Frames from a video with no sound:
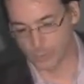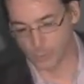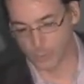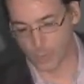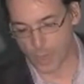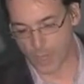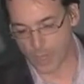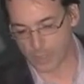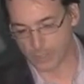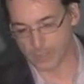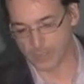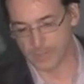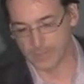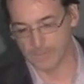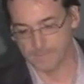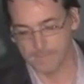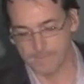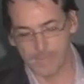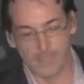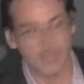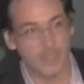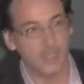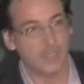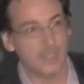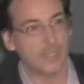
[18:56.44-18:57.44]
the robot to
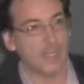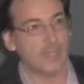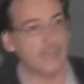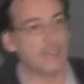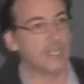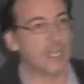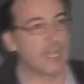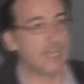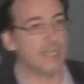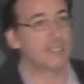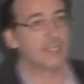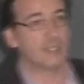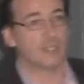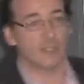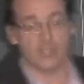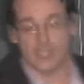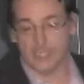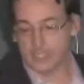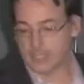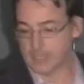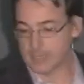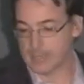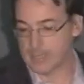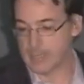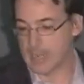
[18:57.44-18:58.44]
walk? And
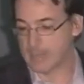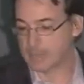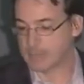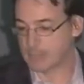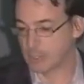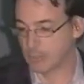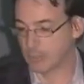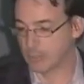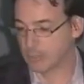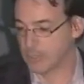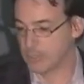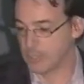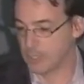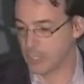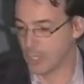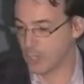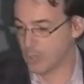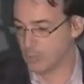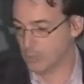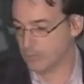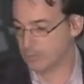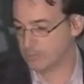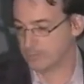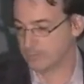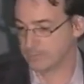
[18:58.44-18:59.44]
the answer is an
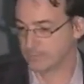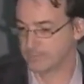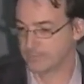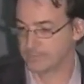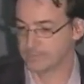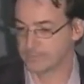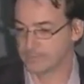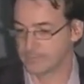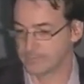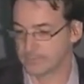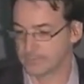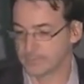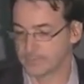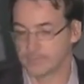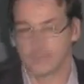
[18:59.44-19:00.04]
absolute no.